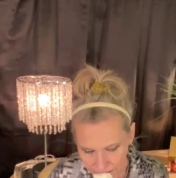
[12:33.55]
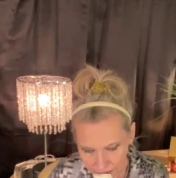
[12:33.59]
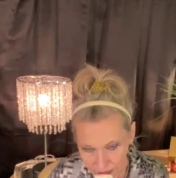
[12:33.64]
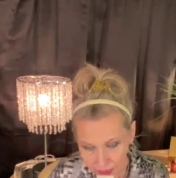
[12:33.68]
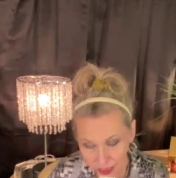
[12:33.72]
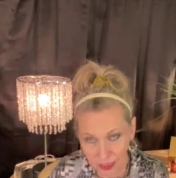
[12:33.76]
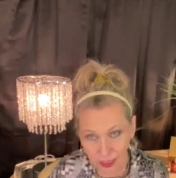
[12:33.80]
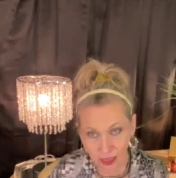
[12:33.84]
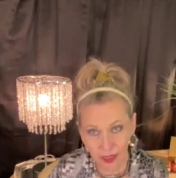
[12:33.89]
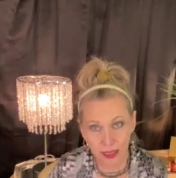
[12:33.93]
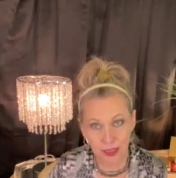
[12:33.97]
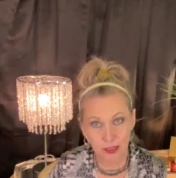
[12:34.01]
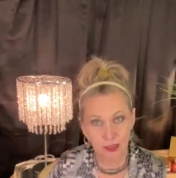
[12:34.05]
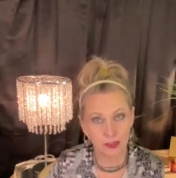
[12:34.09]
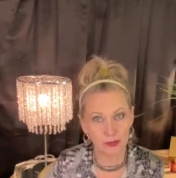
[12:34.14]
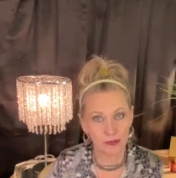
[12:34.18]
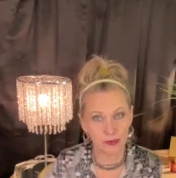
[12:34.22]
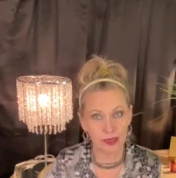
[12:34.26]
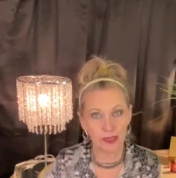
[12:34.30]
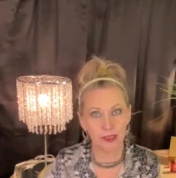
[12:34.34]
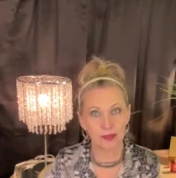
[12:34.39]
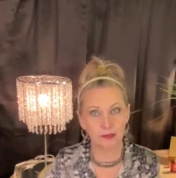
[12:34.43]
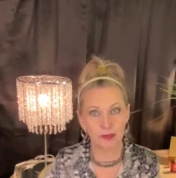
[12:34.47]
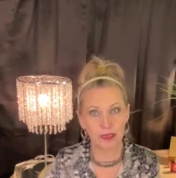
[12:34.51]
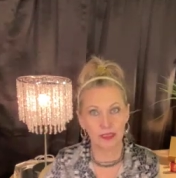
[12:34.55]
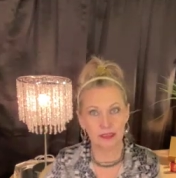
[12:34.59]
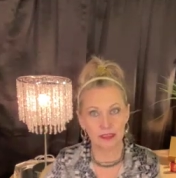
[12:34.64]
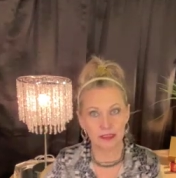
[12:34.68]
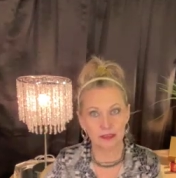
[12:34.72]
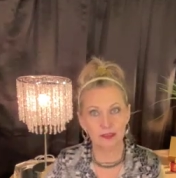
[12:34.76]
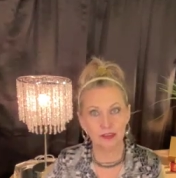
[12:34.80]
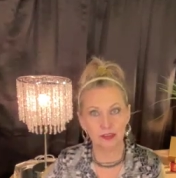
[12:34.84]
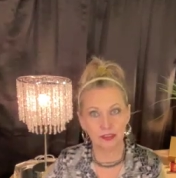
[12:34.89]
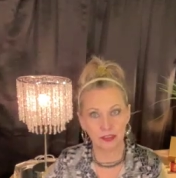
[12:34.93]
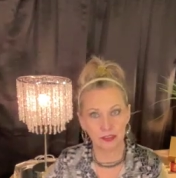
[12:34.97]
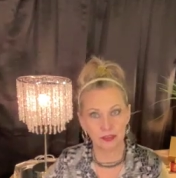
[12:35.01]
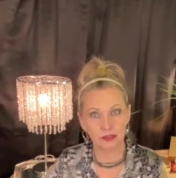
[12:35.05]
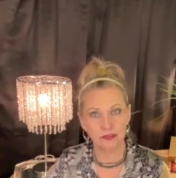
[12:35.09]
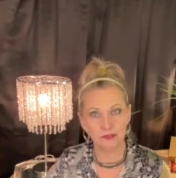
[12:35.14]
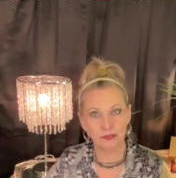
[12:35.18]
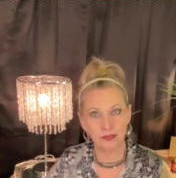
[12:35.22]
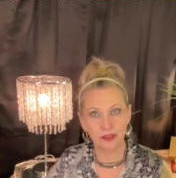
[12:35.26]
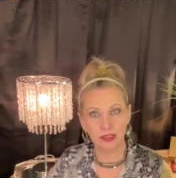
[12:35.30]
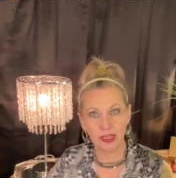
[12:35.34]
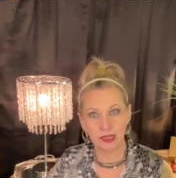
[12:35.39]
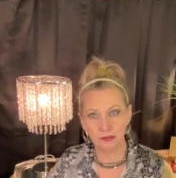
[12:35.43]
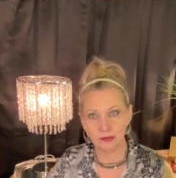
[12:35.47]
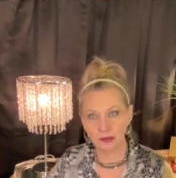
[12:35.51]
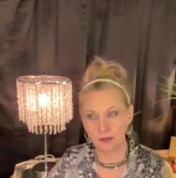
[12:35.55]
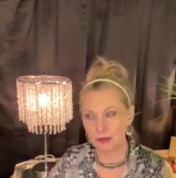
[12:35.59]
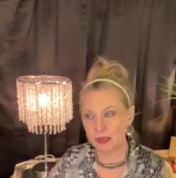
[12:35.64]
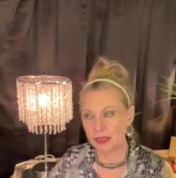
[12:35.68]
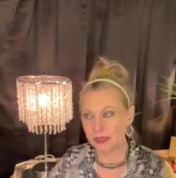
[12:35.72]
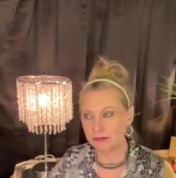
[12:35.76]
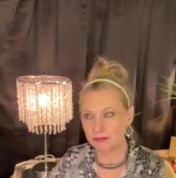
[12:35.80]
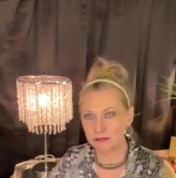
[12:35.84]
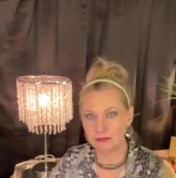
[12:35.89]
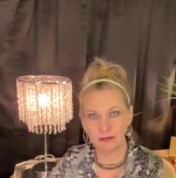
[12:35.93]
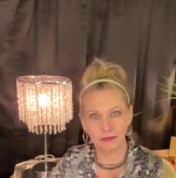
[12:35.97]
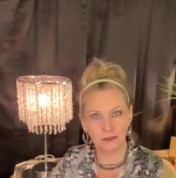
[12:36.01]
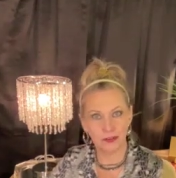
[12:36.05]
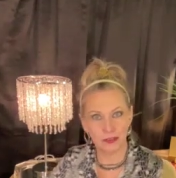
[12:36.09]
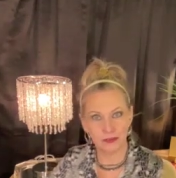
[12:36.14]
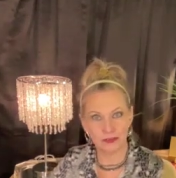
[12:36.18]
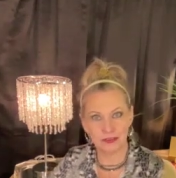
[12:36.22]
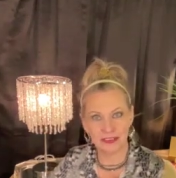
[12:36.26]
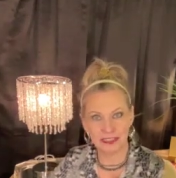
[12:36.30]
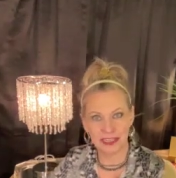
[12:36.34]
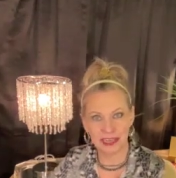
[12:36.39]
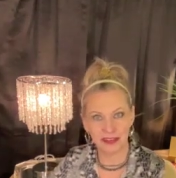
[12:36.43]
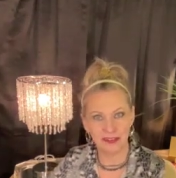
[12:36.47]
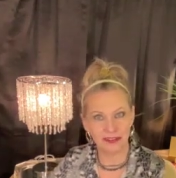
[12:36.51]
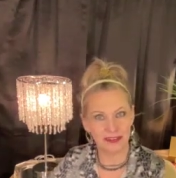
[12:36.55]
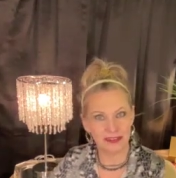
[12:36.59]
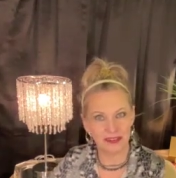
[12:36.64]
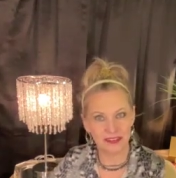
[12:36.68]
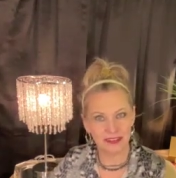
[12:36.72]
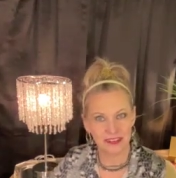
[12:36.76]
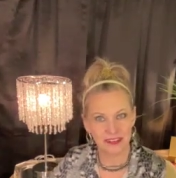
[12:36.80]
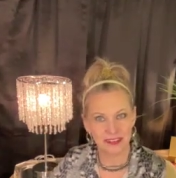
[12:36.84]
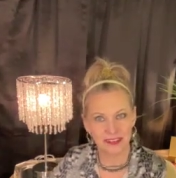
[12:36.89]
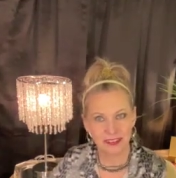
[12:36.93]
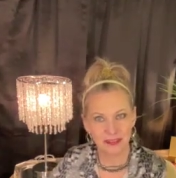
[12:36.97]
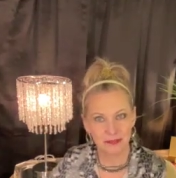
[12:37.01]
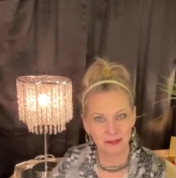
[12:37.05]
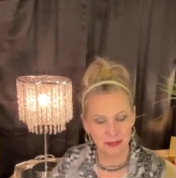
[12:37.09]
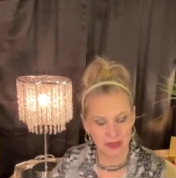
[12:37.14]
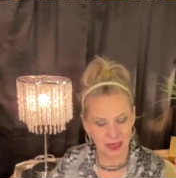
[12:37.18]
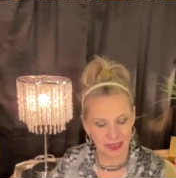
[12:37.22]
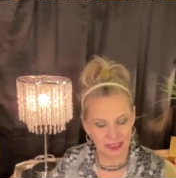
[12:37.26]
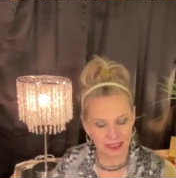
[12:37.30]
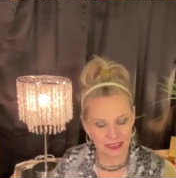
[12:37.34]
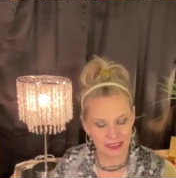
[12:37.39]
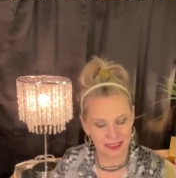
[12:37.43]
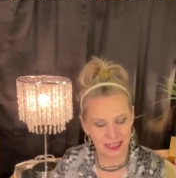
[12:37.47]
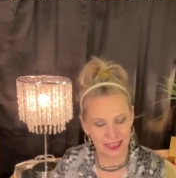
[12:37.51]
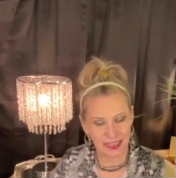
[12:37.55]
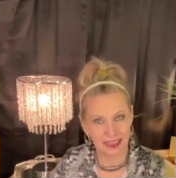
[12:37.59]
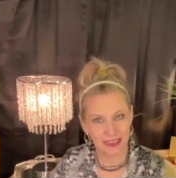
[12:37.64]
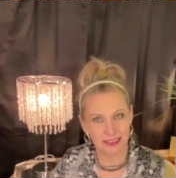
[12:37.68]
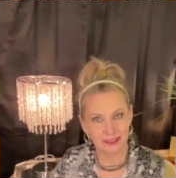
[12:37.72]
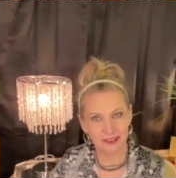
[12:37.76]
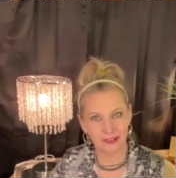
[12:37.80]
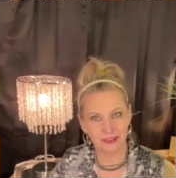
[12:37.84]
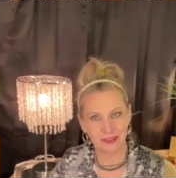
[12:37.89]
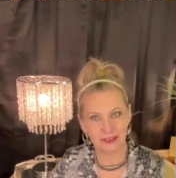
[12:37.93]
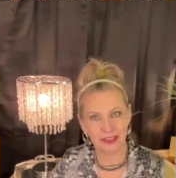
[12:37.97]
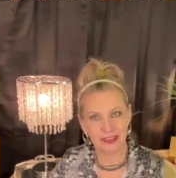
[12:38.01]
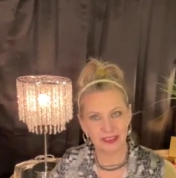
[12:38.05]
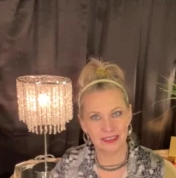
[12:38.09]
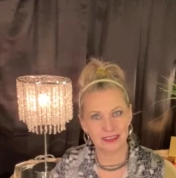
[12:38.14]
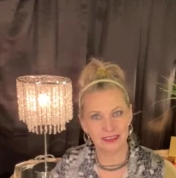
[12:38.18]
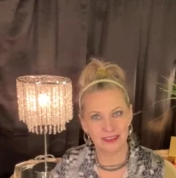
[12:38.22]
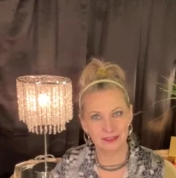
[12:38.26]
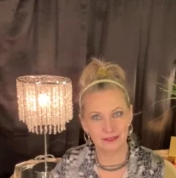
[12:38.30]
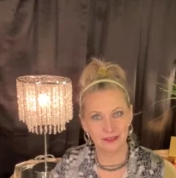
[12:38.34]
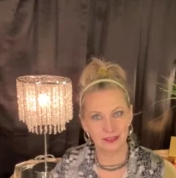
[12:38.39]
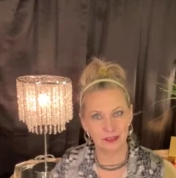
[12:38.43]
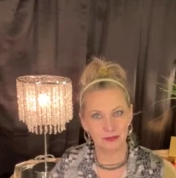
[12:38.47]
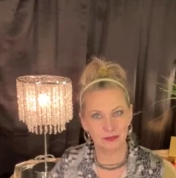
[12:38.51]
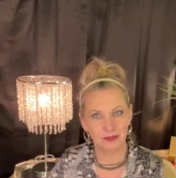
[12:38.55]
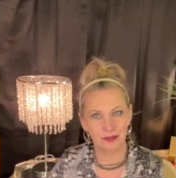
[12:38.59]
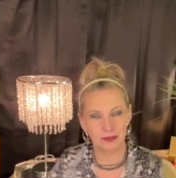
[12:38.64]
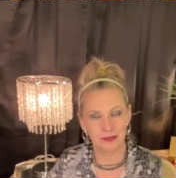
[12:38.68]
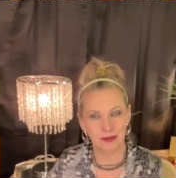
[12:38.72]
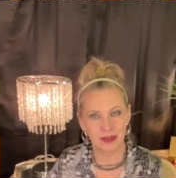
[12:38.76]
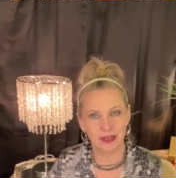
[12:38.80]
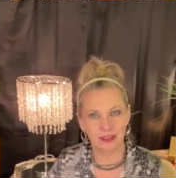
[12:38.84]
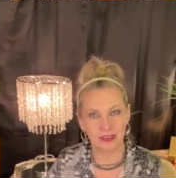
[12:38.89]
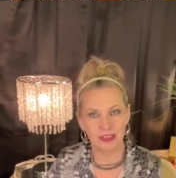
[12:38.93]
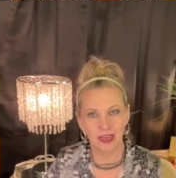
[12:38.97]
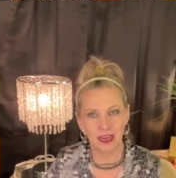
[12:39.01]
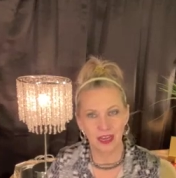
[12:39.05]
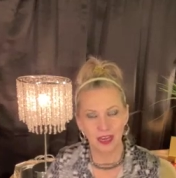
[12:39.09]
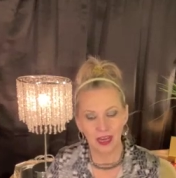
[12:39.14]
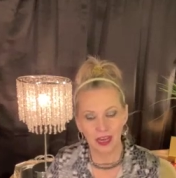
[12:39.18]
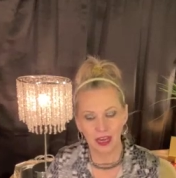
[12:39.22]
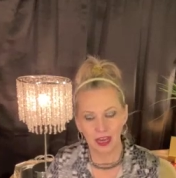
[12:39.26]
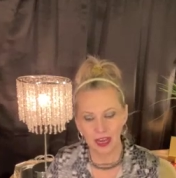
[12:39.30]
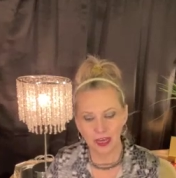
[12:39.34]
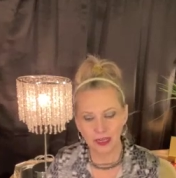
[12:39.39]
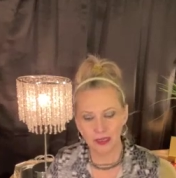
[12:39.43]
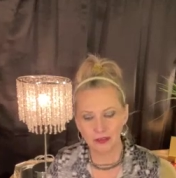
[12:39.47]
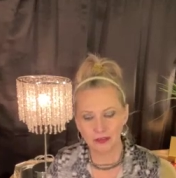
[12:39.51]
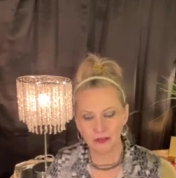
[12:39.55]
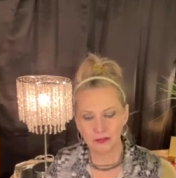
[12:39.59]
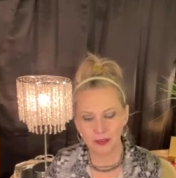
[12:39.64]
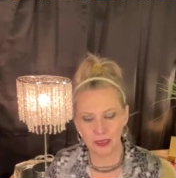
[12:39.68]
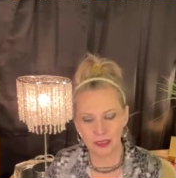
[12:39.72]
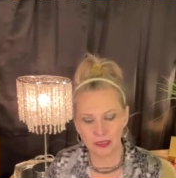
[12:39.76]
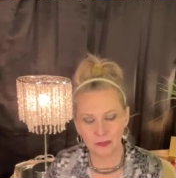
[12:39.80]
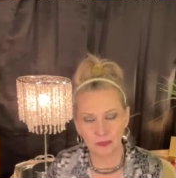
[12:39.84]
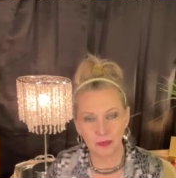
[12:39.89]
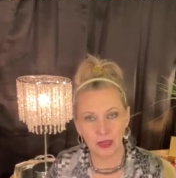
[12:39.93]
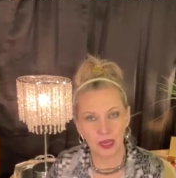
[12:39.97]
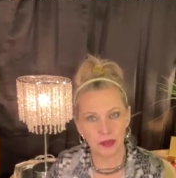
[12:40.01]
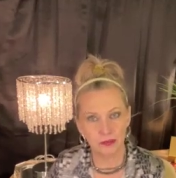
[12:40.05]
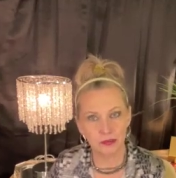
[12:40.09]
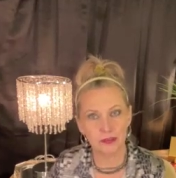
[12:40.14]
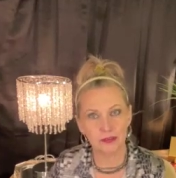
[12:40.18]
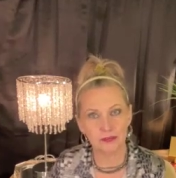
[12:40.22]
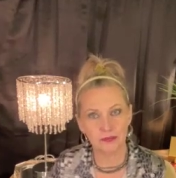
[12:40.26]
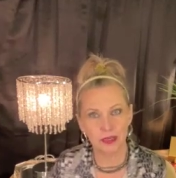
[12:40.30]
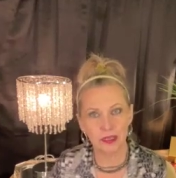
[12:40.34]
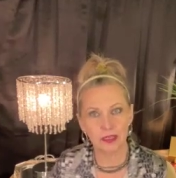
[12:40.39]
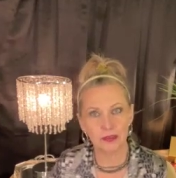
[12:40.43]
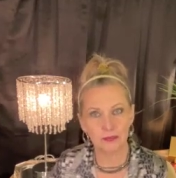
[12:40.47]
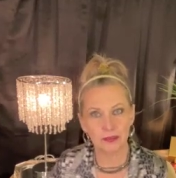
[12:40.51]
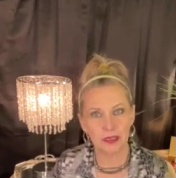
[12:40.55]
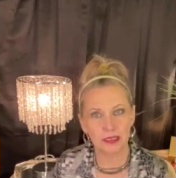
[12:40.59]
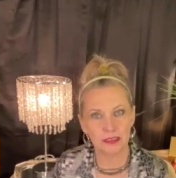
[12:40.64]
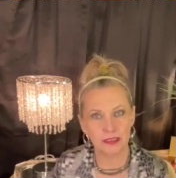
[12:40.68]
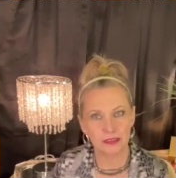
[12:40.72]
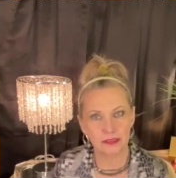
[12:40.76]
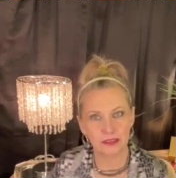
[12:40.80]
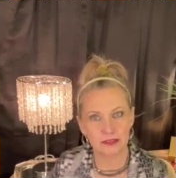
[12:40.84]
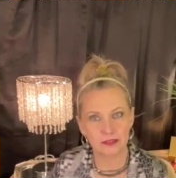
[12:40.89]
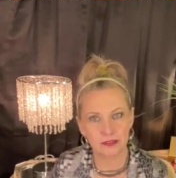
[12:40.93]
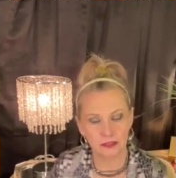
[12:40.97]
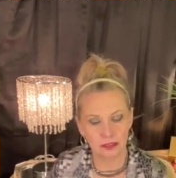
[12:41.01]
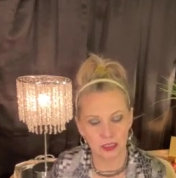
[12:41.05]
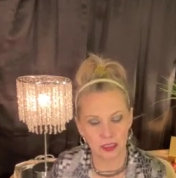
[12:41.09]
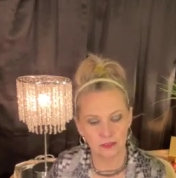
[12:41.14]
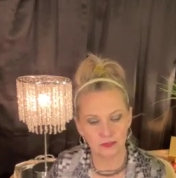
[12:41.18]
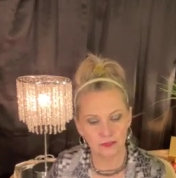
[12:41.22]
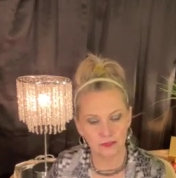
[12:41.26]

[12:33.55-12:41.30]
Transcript: And I could recommend this too. If you came to my fragrance counter back in the 80s or 90s, if this were around, I would have recommended this.